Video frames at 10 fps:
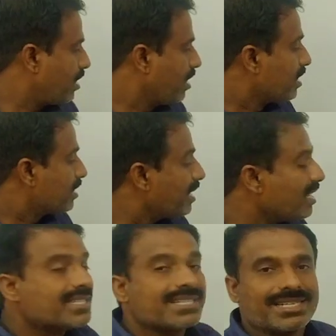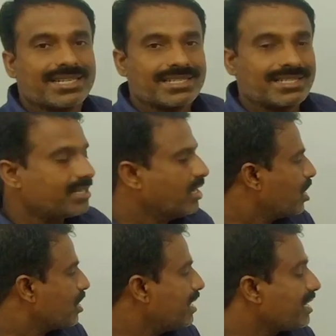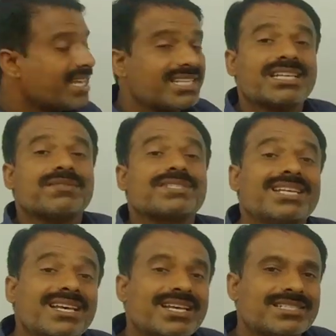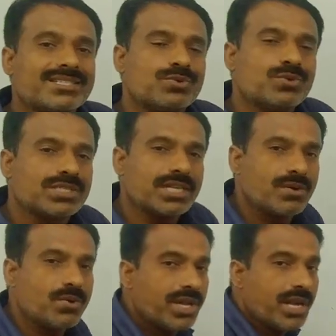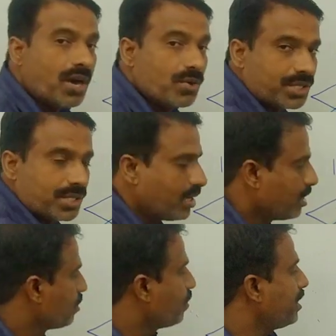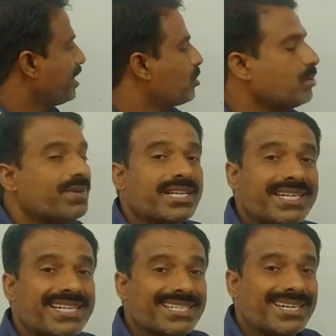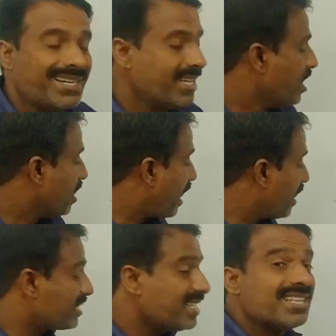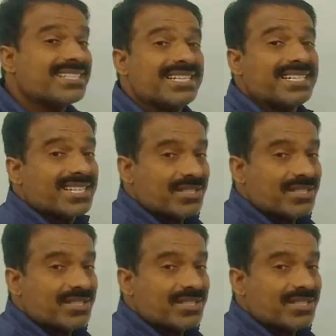sales returns. In case of sales, goods are going out, so it is to be credited, and sales returns,